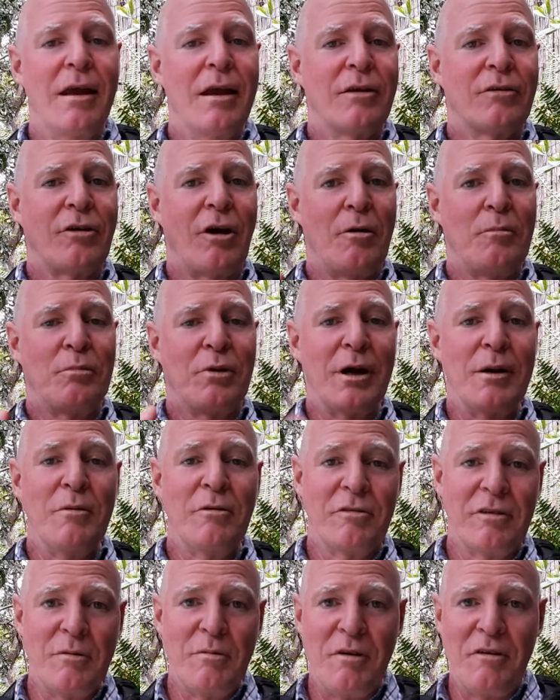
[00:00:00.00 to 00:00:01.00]
So
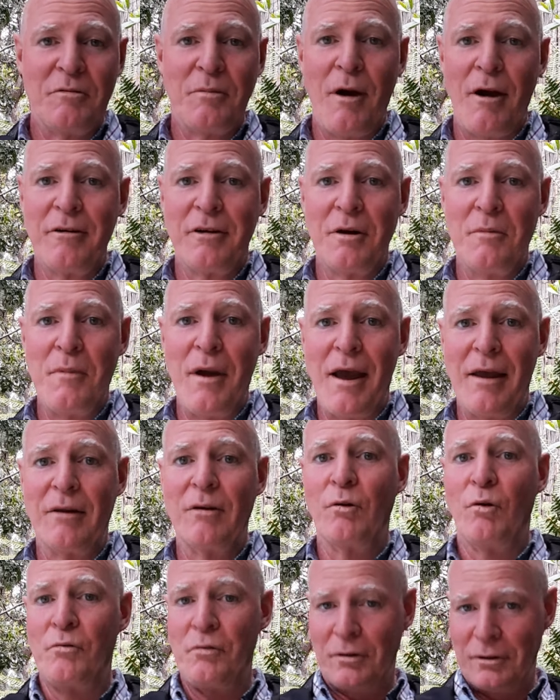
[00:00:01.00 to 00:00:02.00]
previously we've spoken about
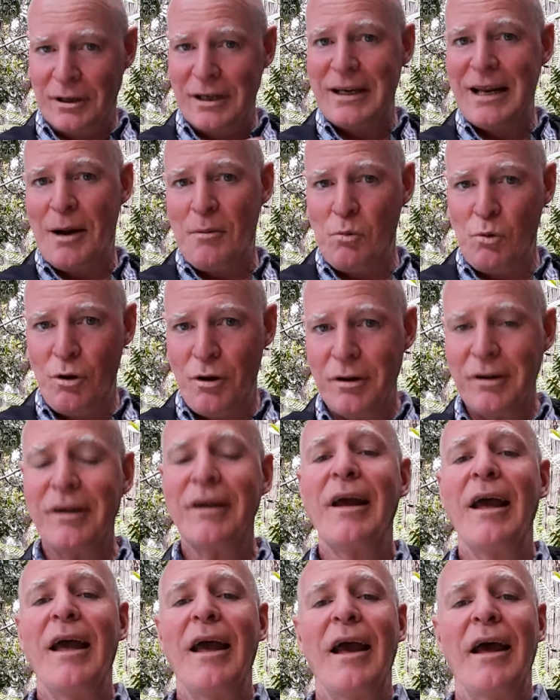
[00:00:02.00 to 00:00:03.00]
all the lead up work,
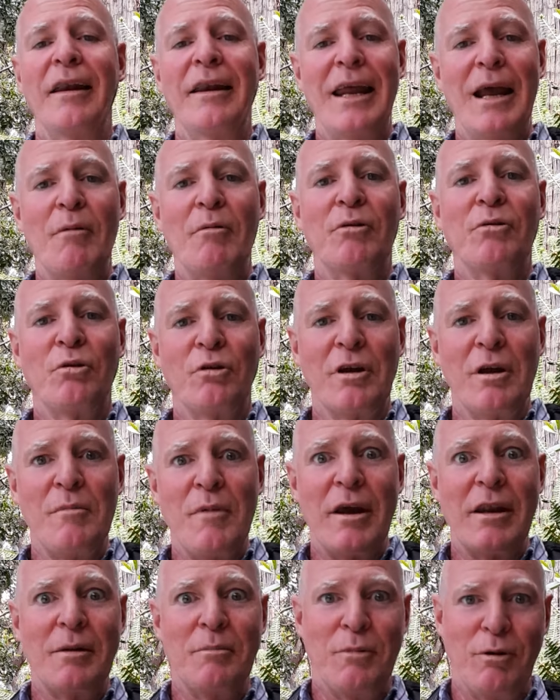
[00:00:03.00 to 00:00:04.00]
and now we're talking
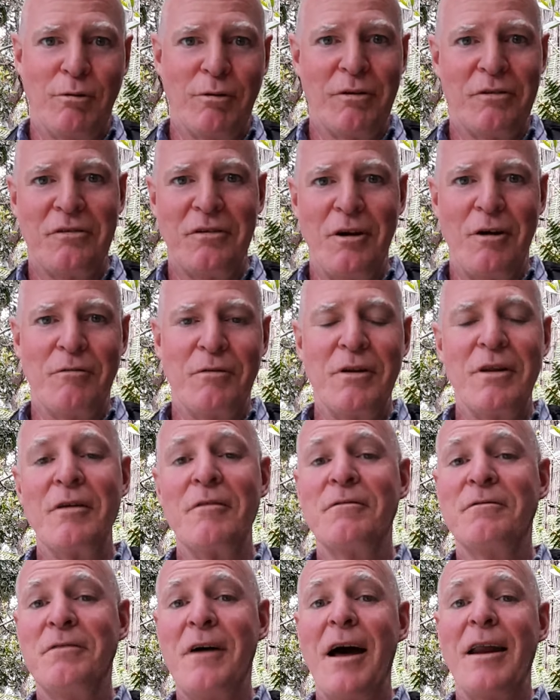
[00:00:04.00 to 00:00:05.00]
about the build itself and the
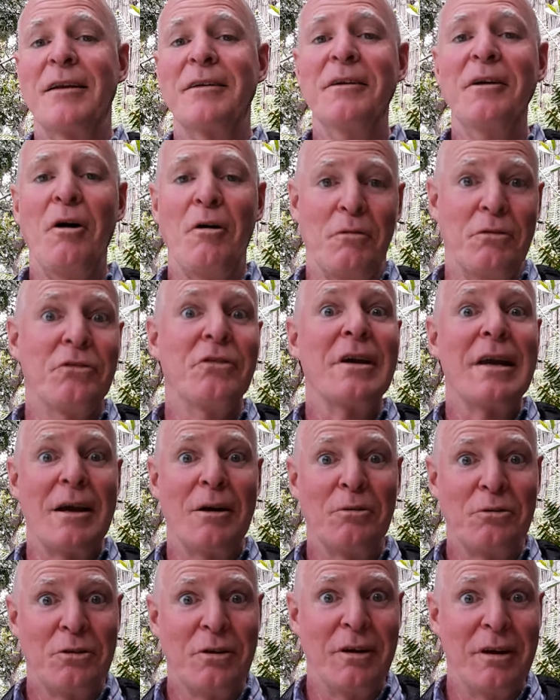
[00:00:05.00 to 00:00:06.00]
fun of
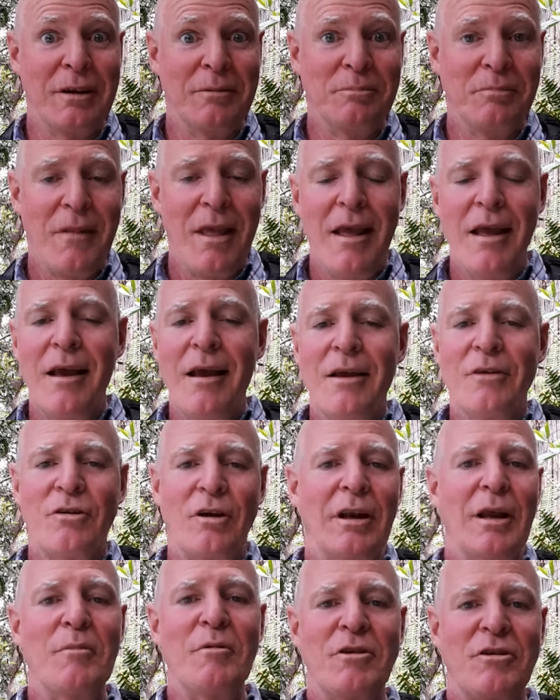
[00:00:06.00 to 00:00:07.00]
CLT. So
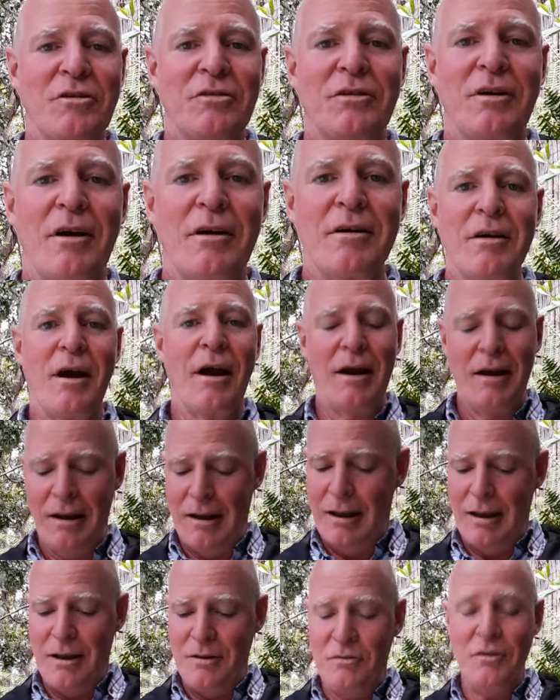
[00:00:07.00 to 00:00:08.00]
let me just tell you
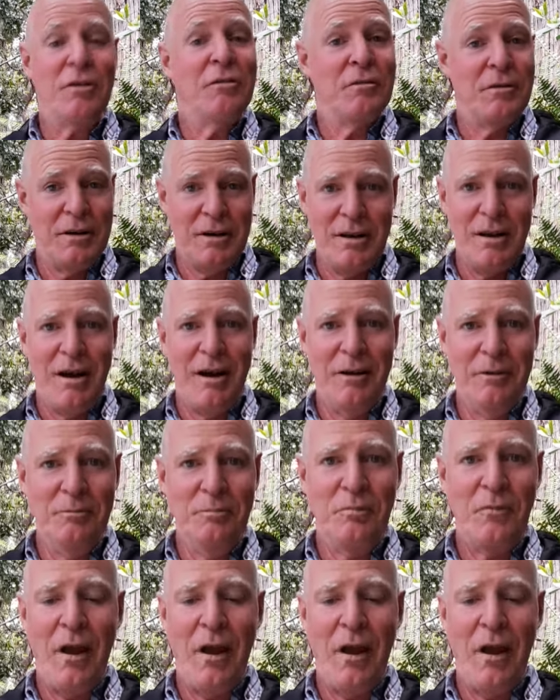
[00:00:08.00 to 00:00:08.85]
in this video